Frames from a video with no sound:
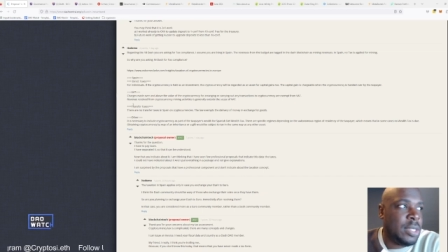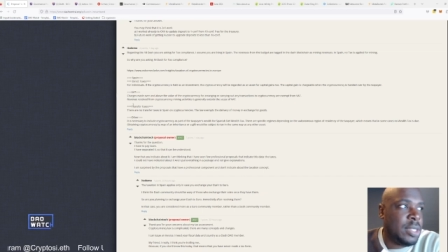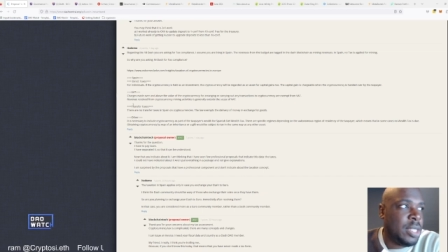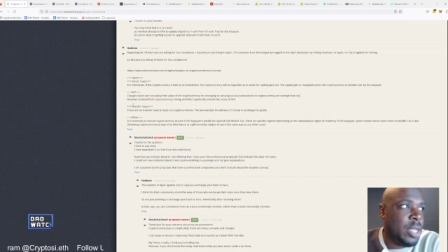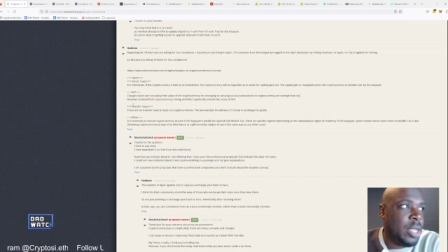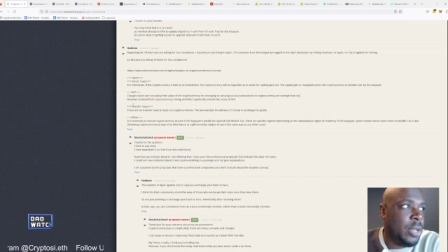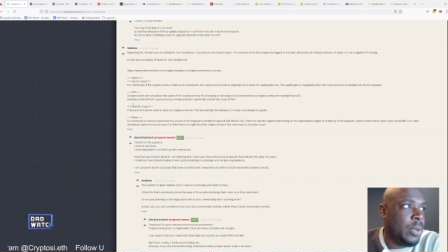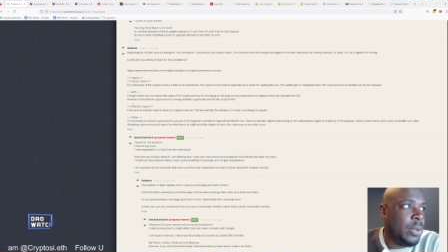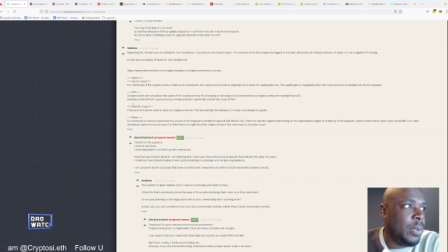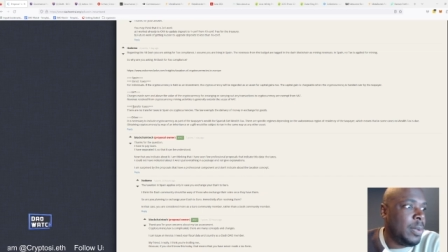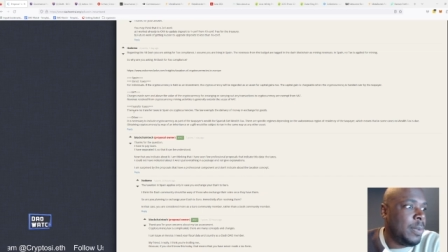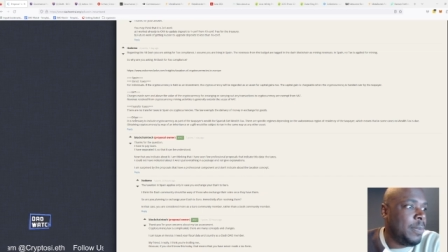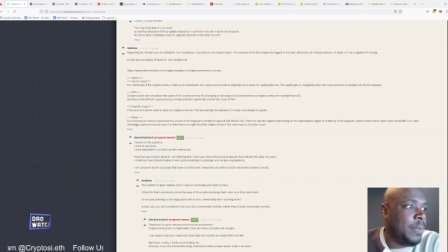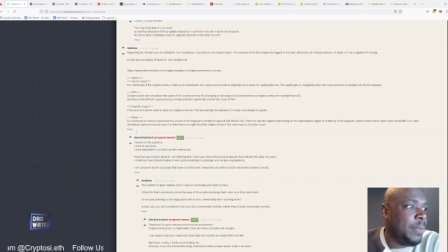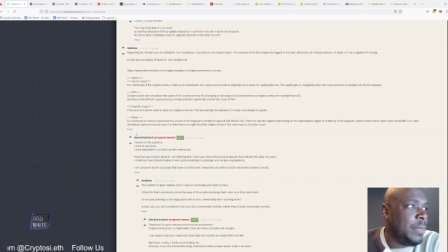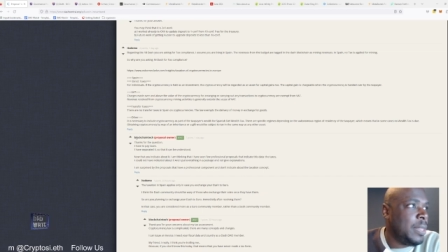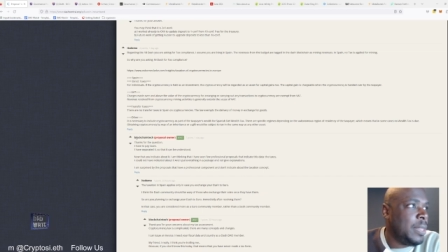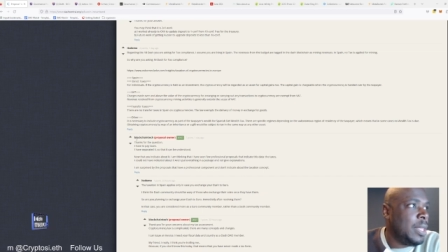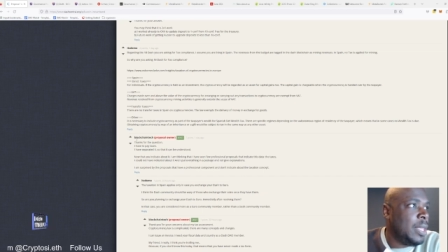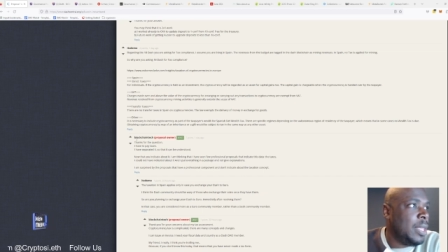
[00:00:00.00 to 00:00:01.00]
So
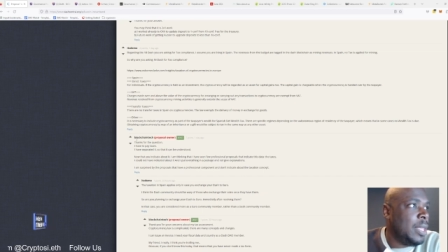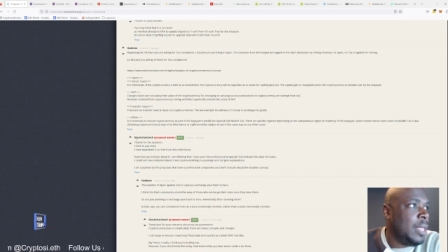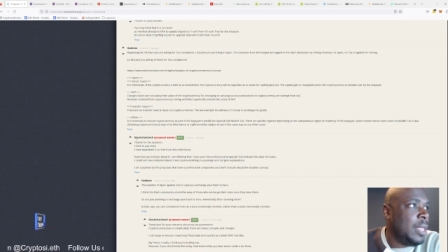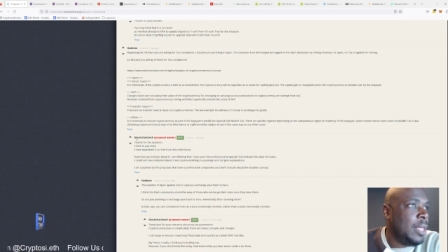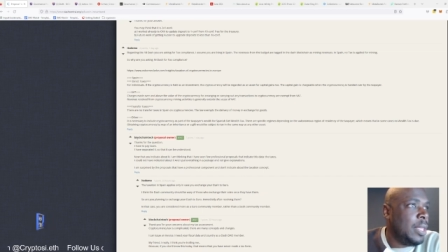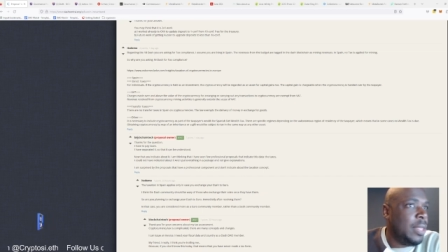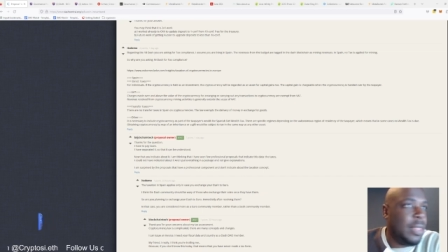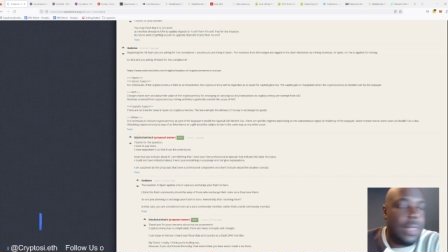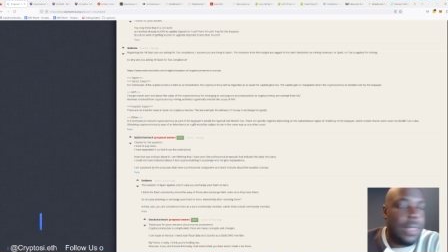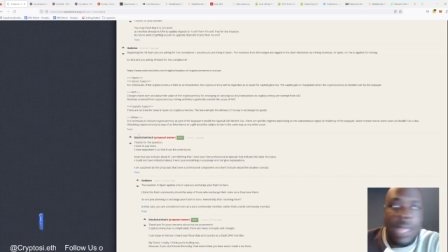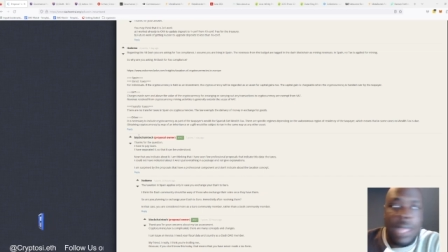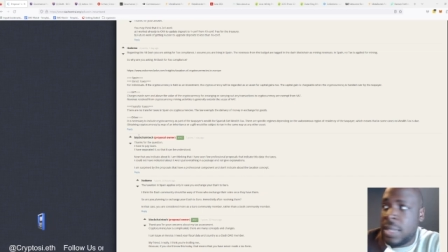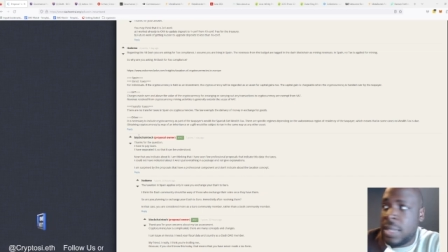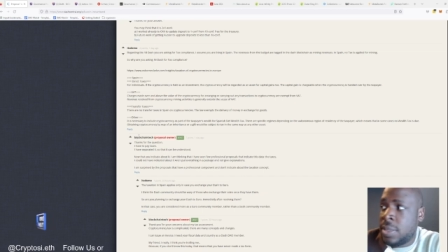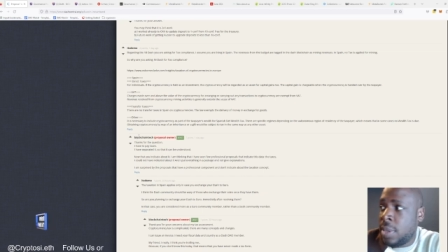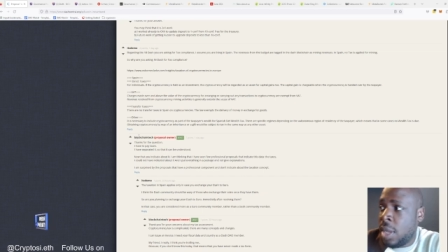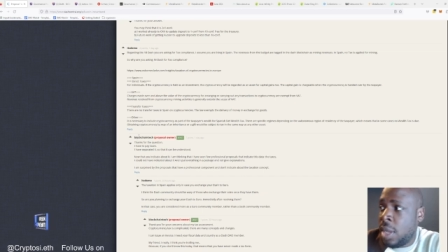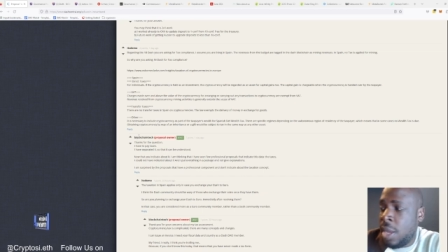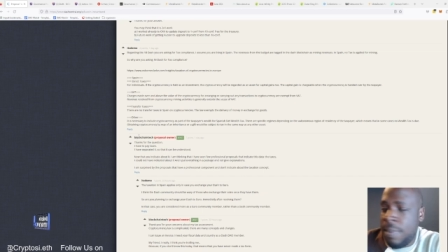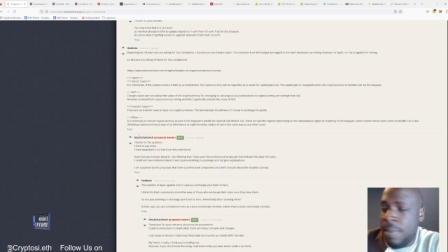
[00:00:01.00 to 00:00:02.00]

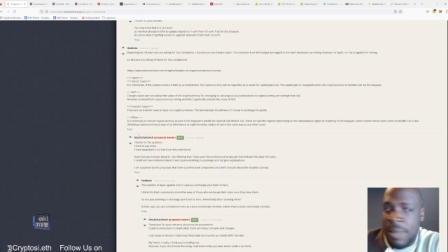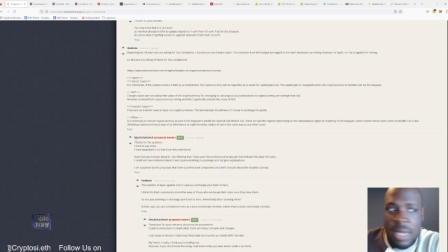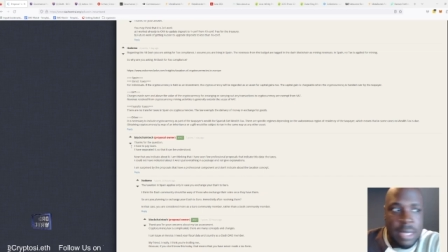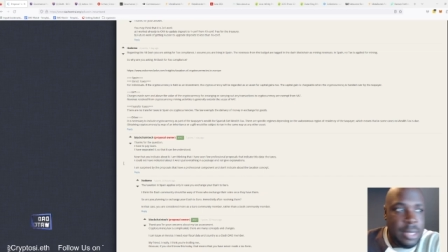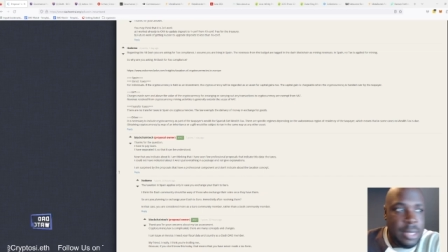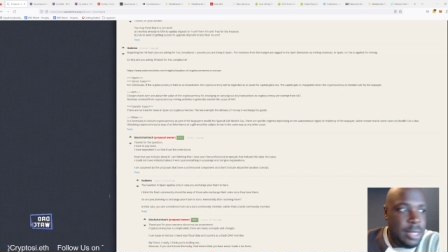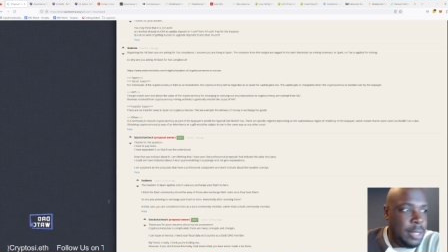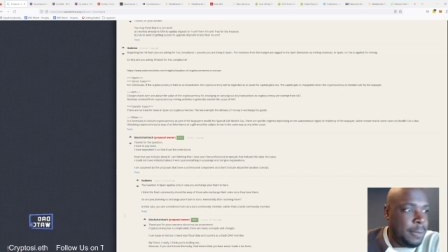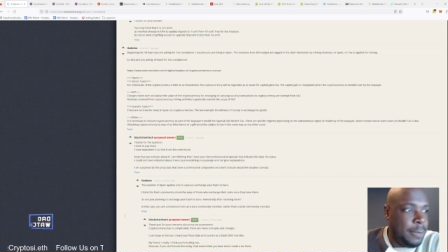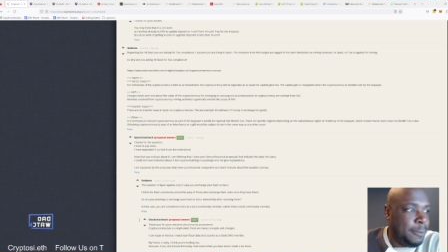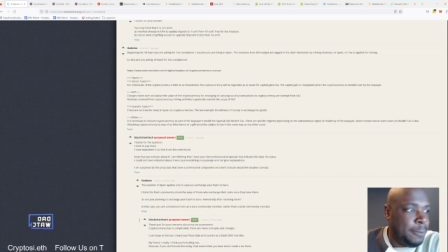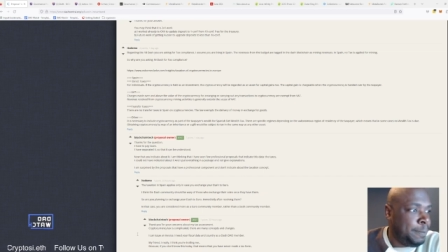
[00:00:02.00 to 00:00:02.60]
that's amazing.